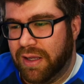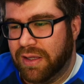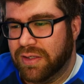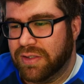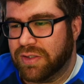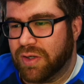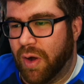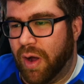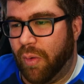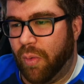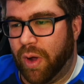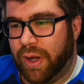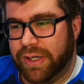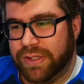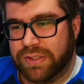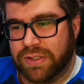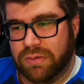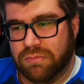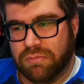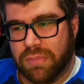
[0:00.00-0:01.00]
So I want to
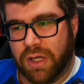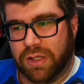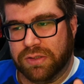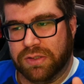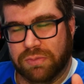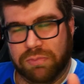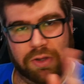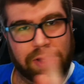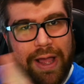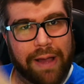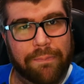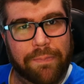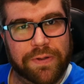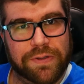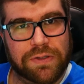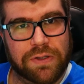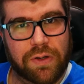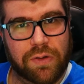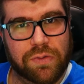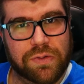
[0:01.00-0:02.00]
do multiple
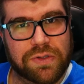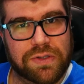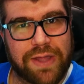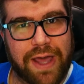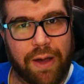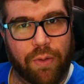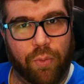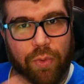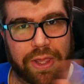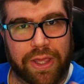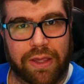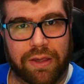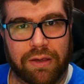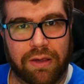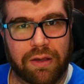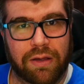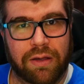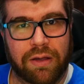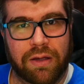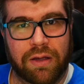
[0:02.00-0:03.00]
episodes that week
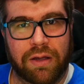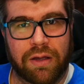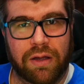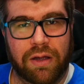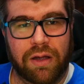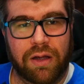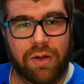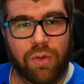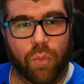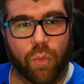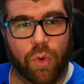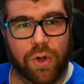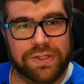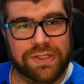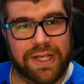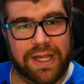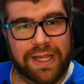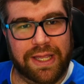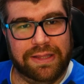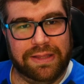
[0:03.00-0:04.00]
once
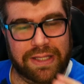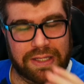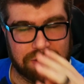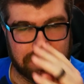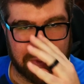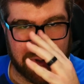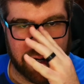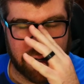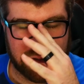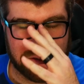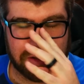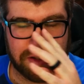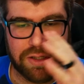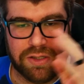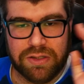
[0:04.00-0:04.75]
I get these beers.